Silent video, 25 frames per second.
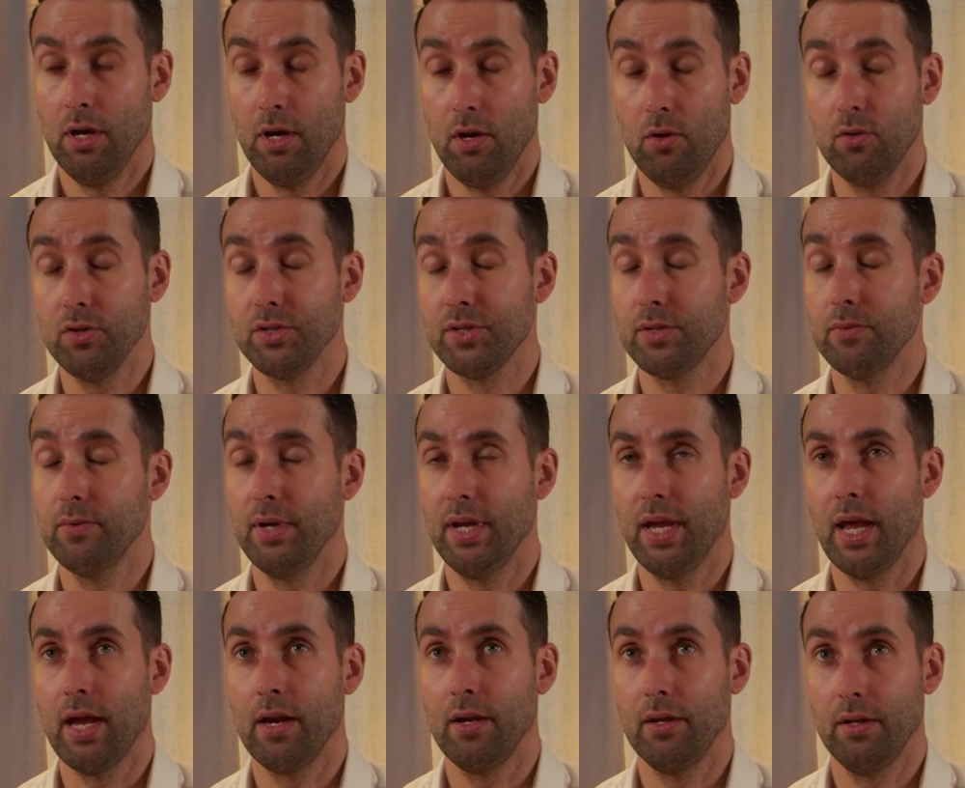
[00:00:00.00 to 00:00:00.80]
also
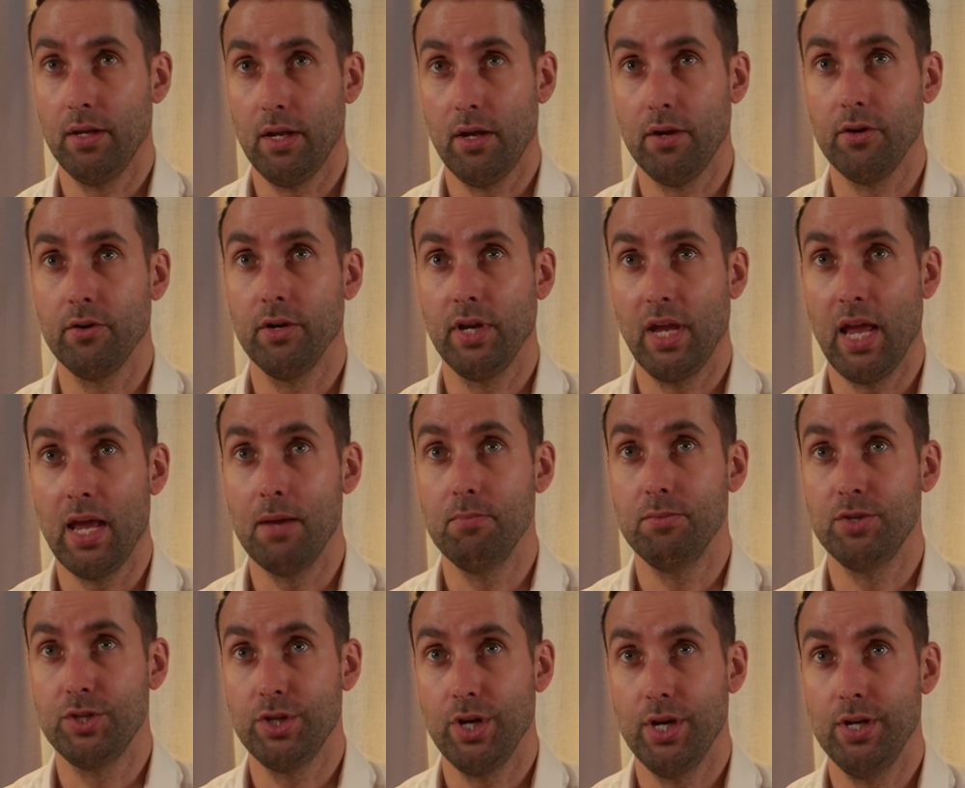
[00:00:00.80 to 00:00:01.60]
again another
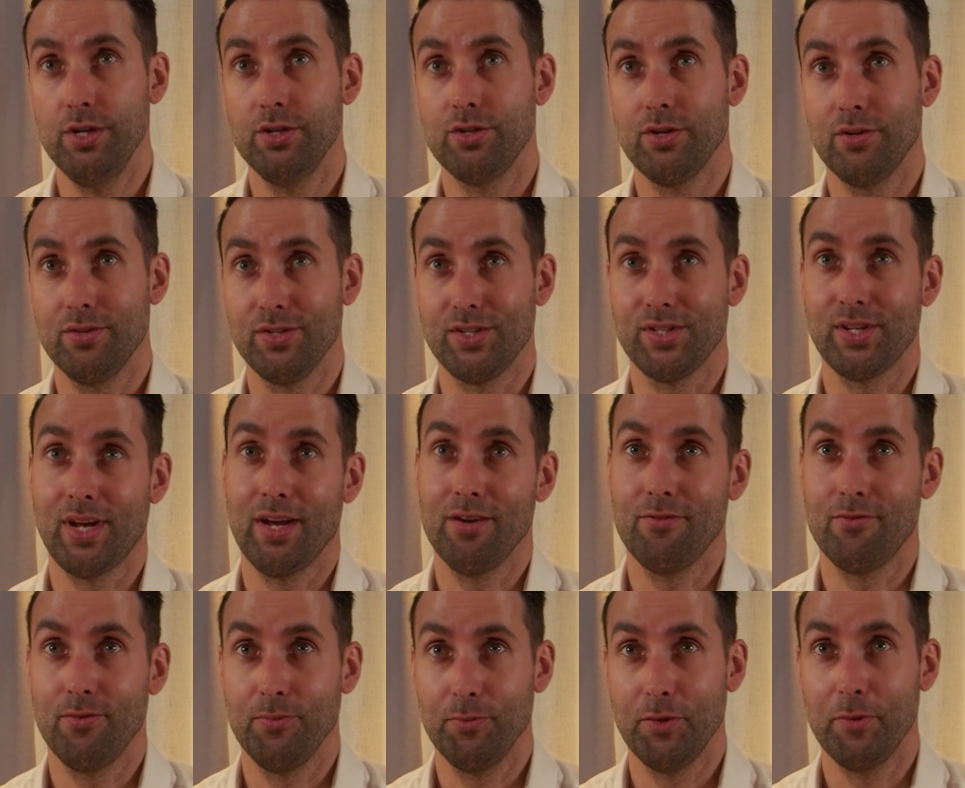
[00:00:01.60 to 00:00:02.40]
game changer
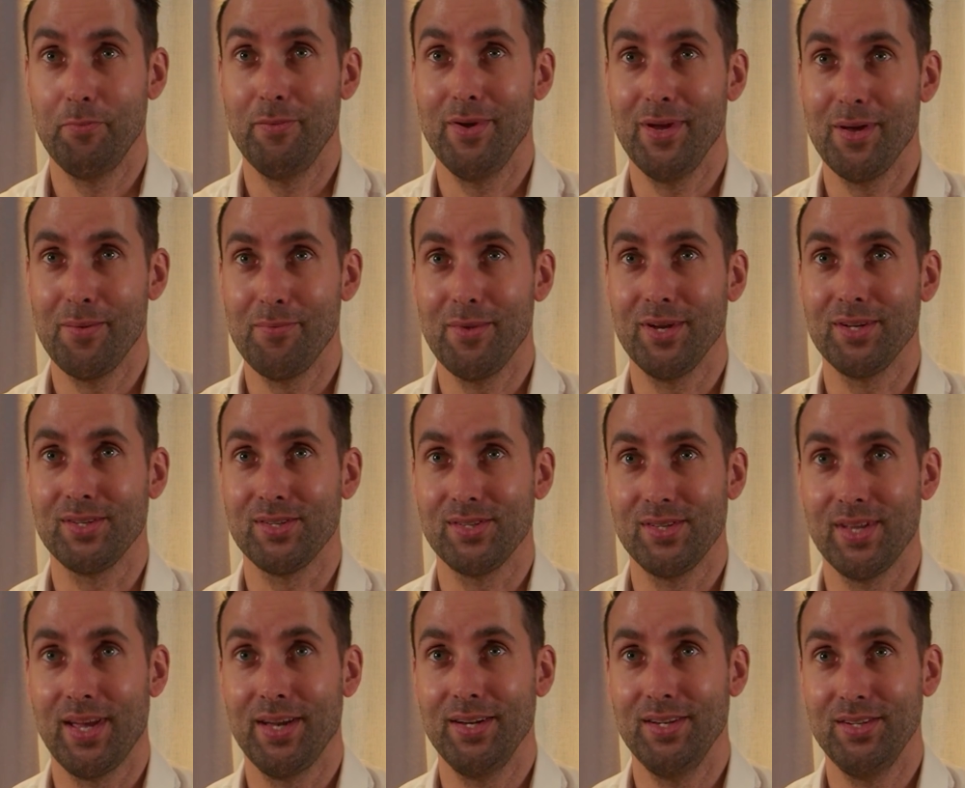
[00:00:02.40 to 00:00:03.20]
aside from the
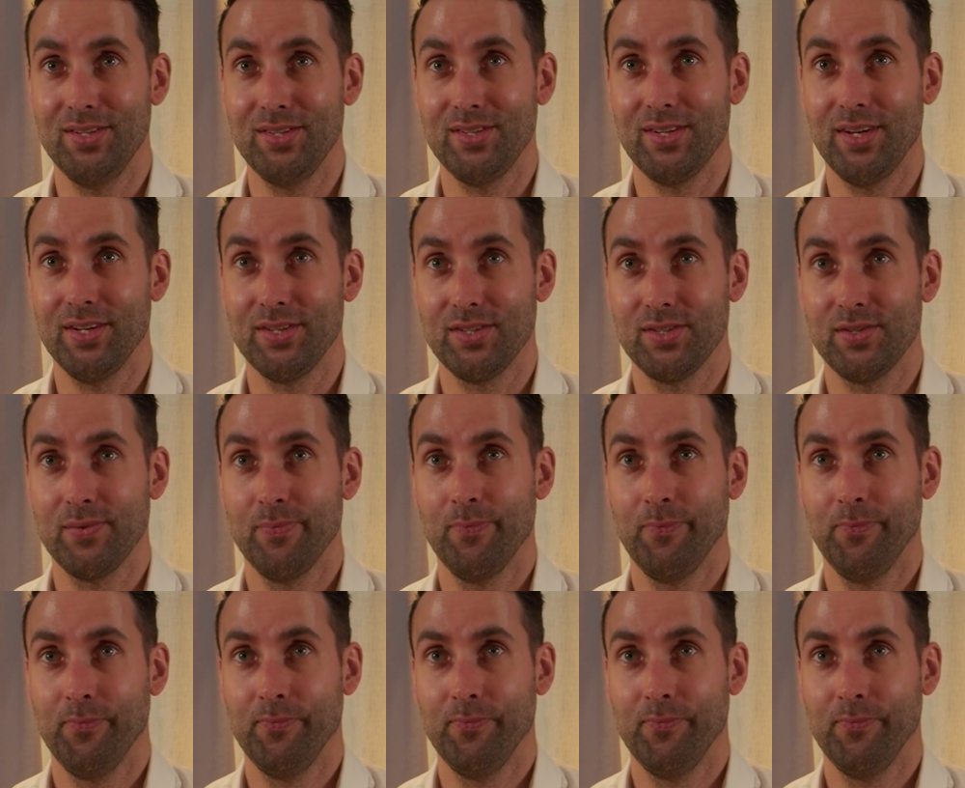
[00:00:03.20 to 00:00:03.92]
BMX 96.